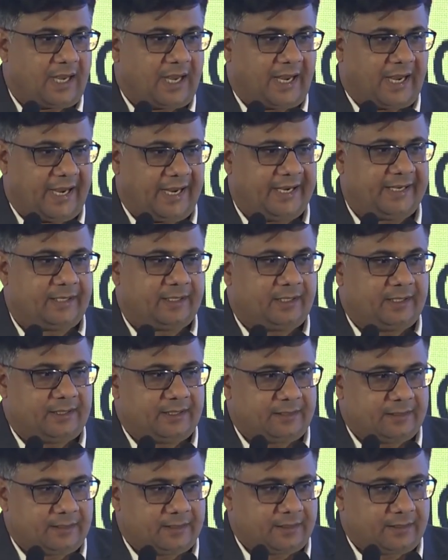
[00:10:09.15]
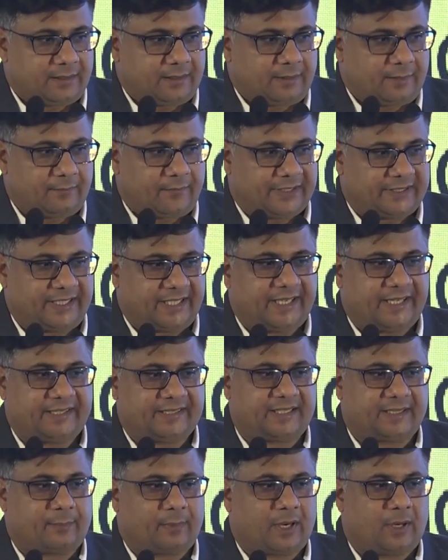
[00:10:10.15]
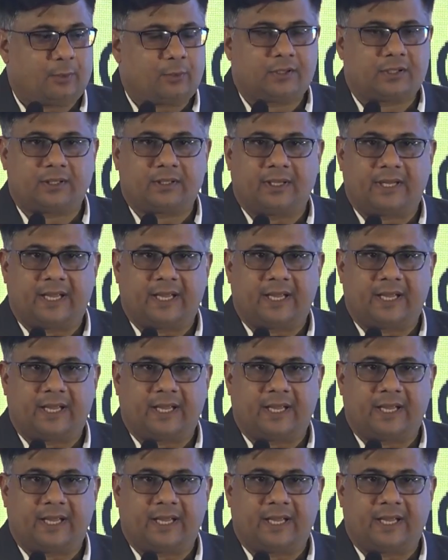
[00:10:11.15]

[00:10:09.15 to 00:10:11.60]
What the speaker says: And whether it is about